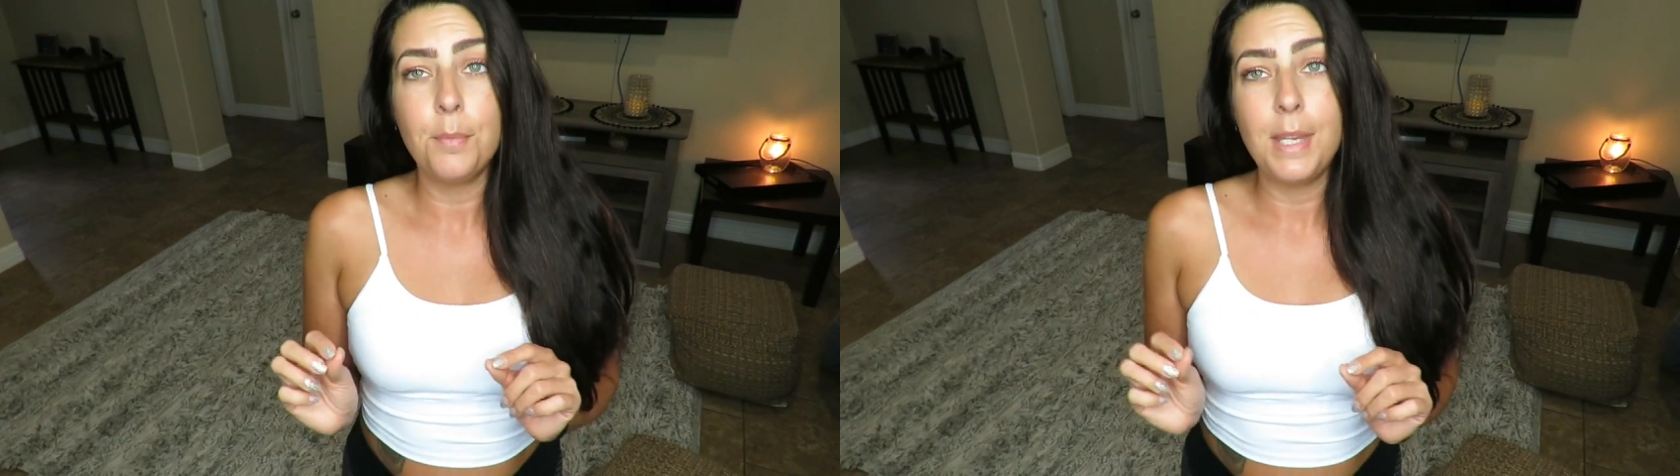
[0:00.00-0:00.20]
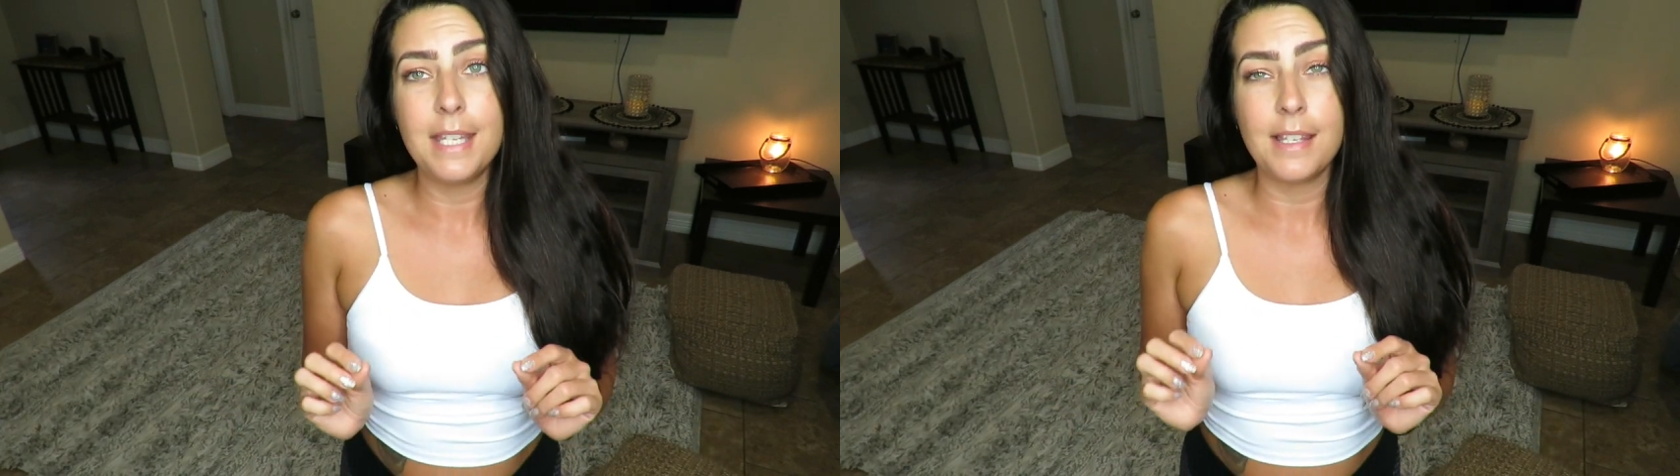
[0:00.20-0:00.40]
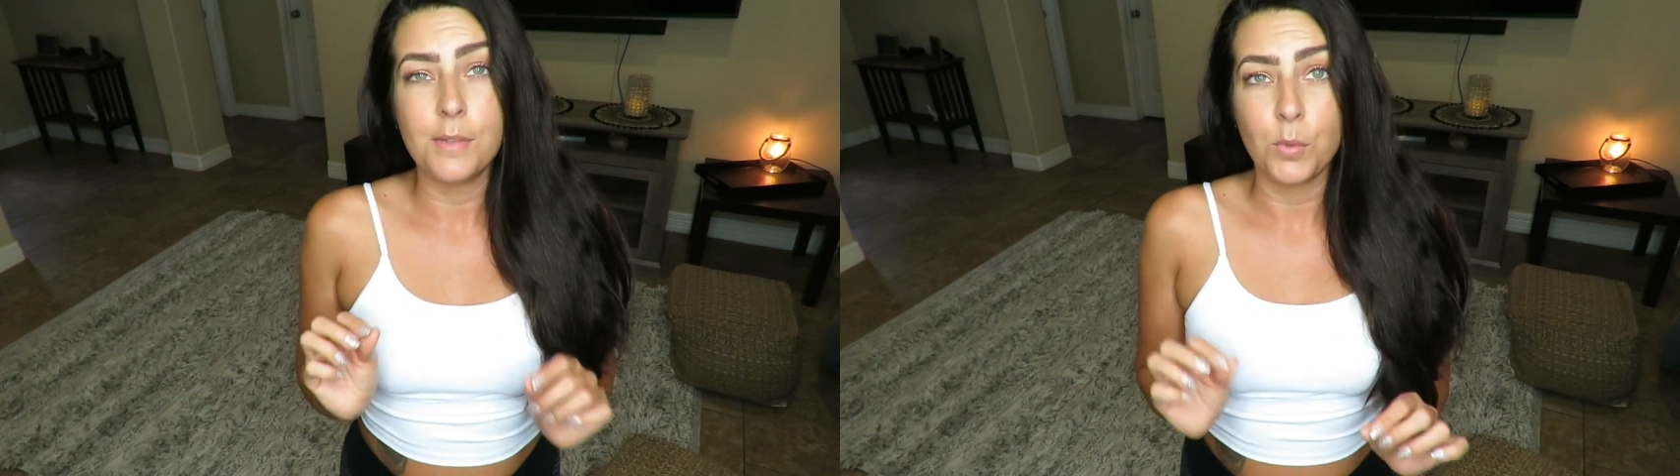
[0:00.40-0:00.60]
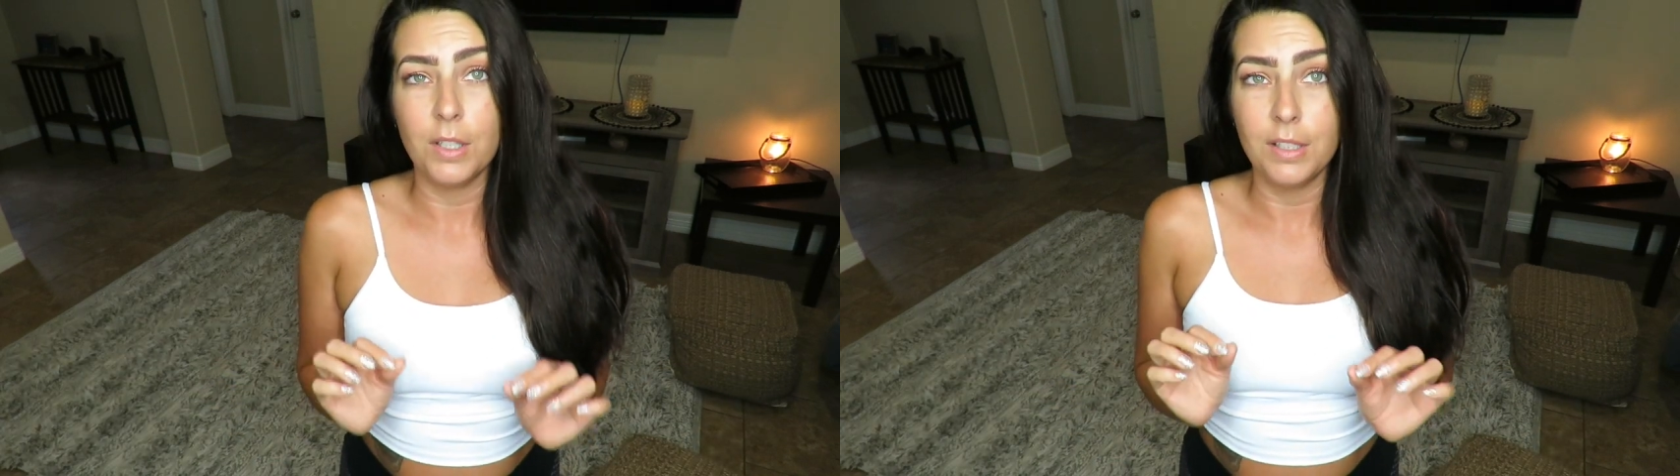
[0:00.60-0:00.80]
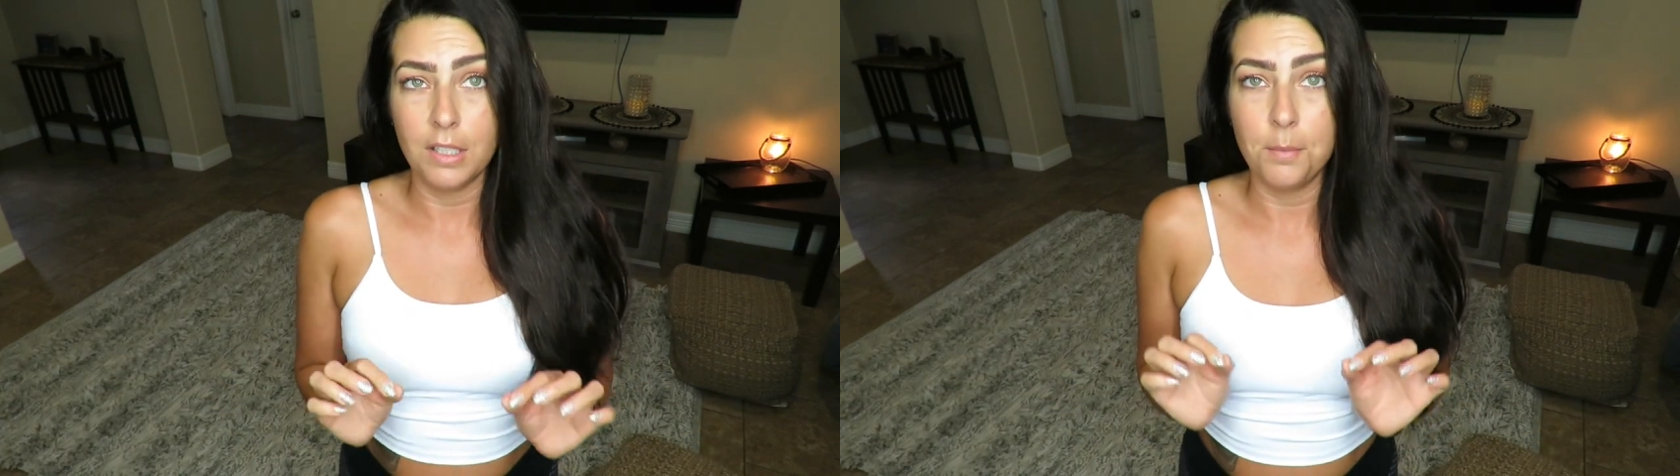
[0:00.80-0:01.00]
of pieces were
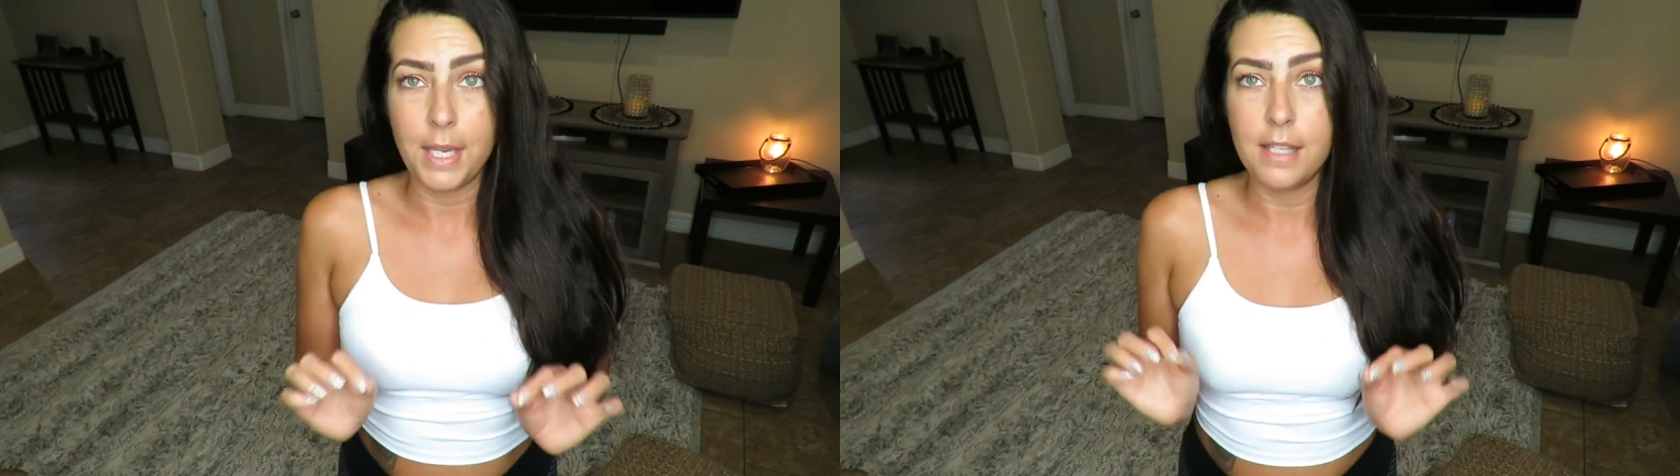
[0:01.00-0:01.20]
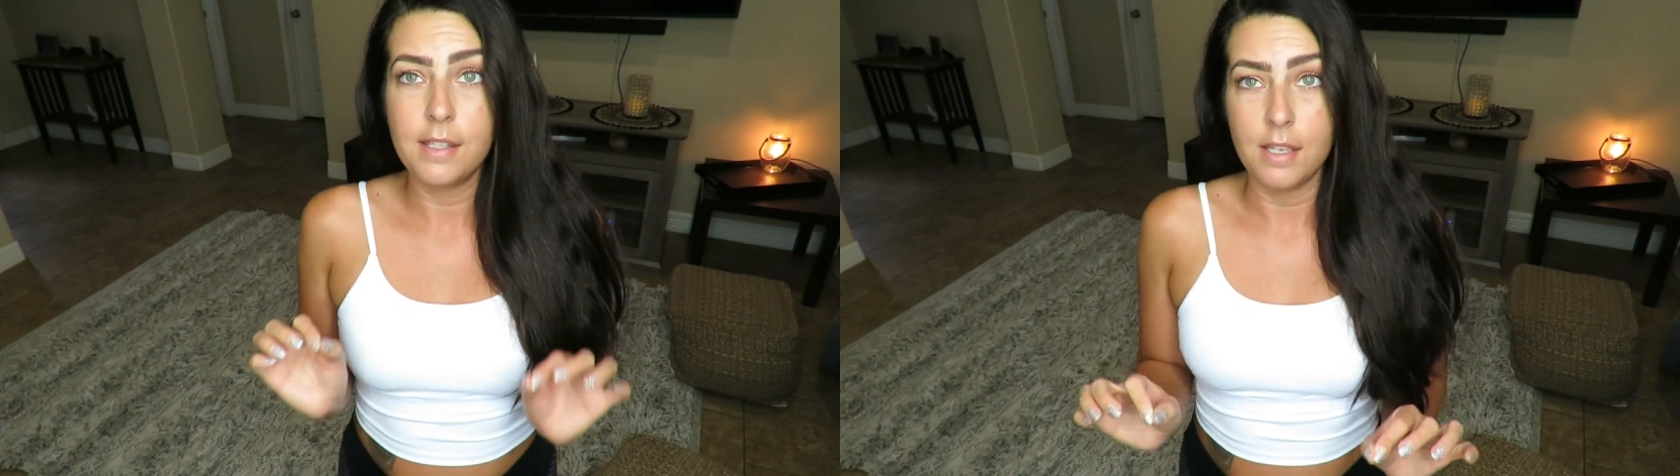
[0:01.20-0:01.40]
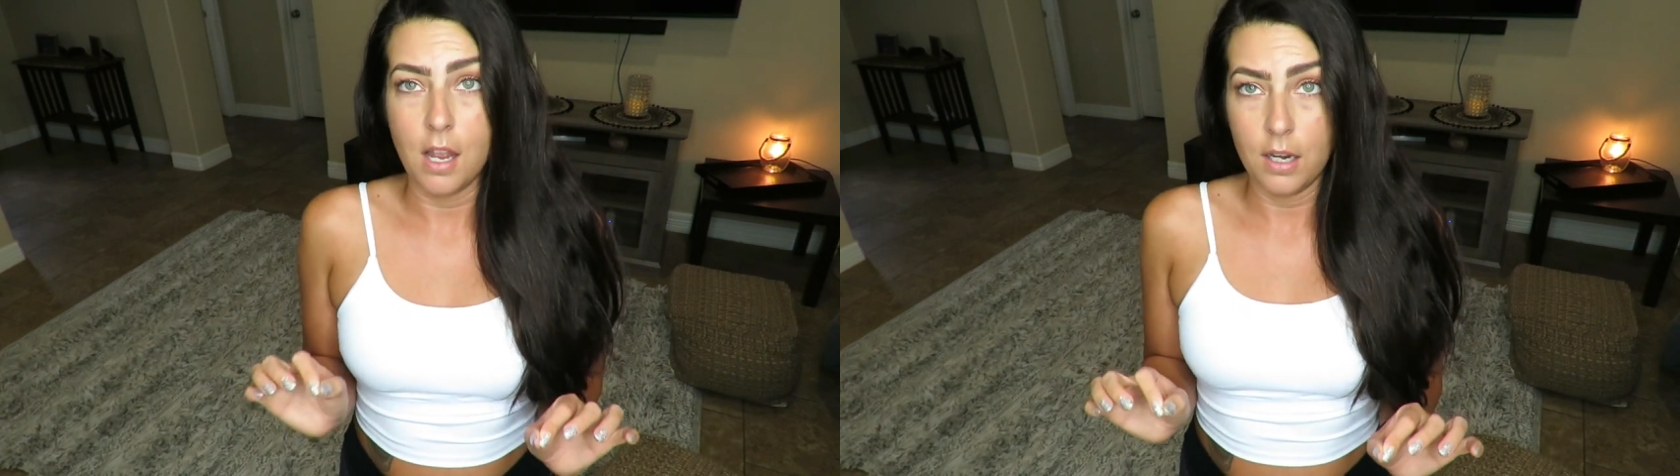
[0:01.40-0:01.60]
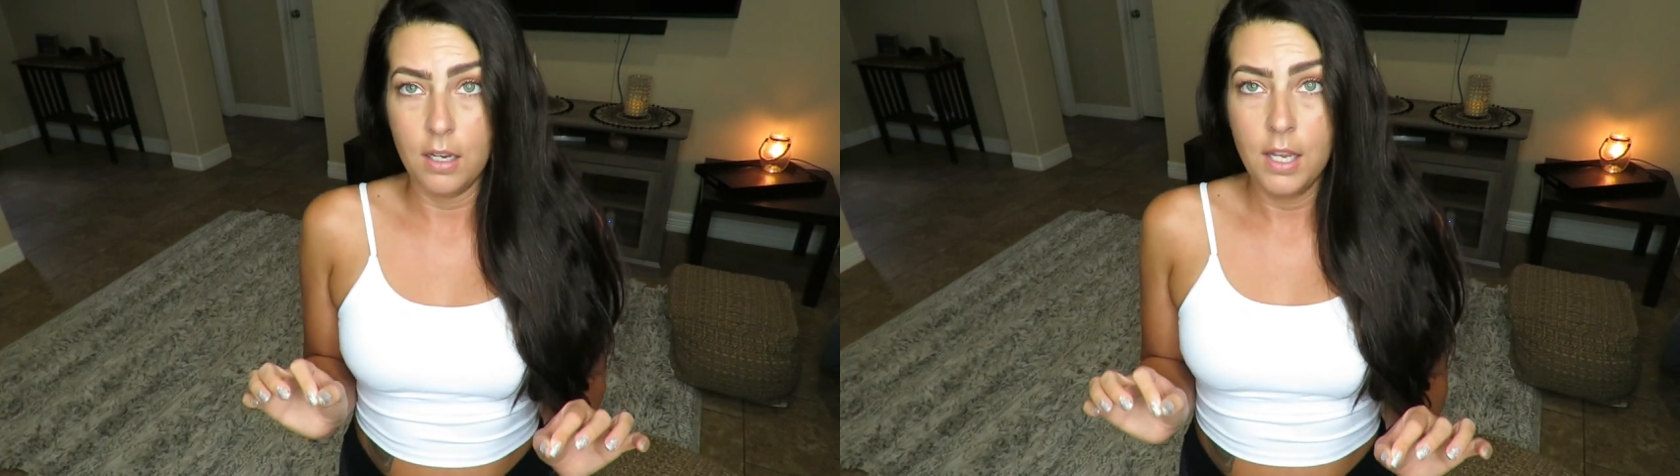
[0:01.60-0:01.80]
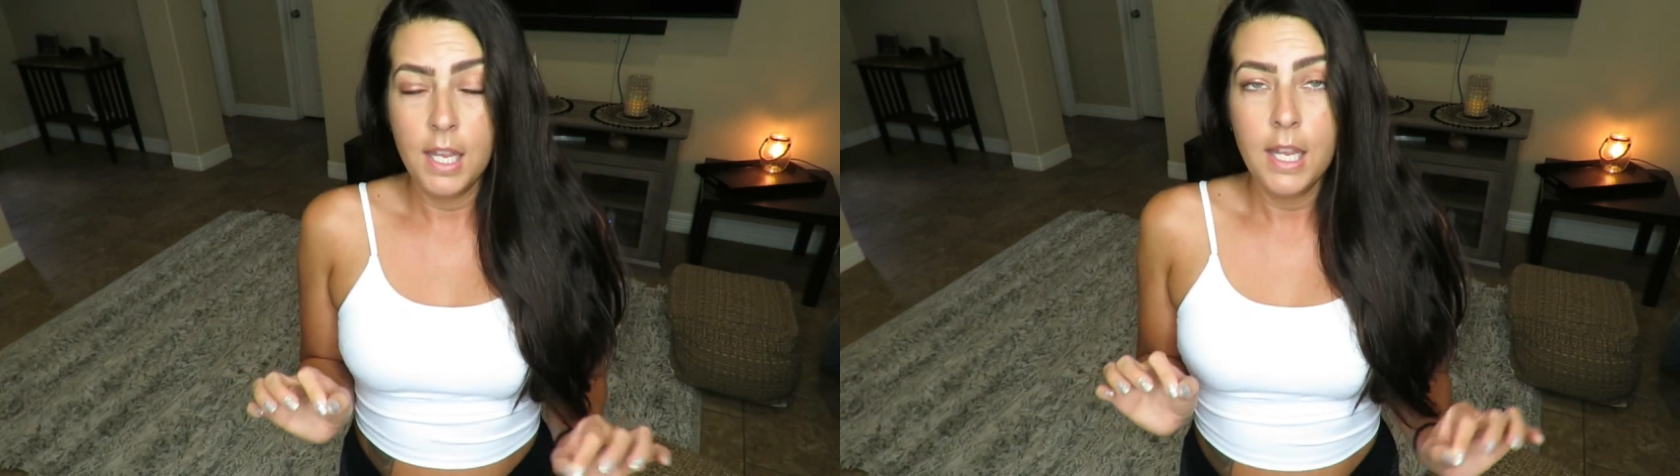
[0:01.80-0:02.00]
a little bit snug.